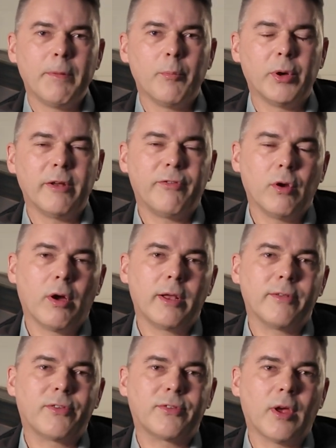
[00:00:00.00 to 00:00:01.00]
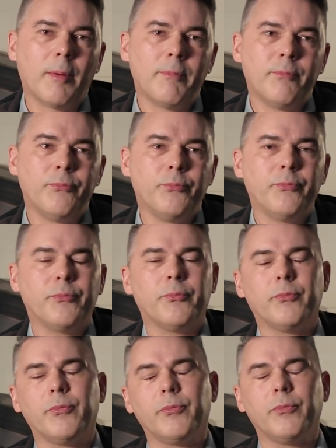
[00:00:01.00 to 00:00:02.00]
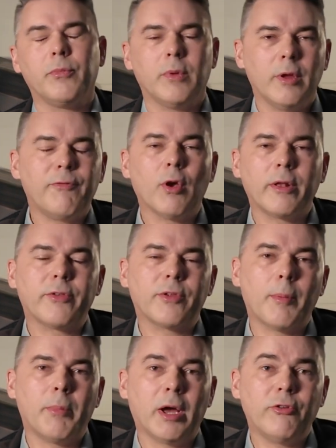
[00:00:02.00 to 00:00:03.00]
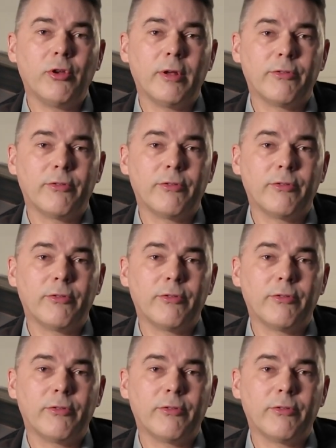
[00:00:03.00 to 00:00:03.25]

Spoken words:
But if you're on some budget,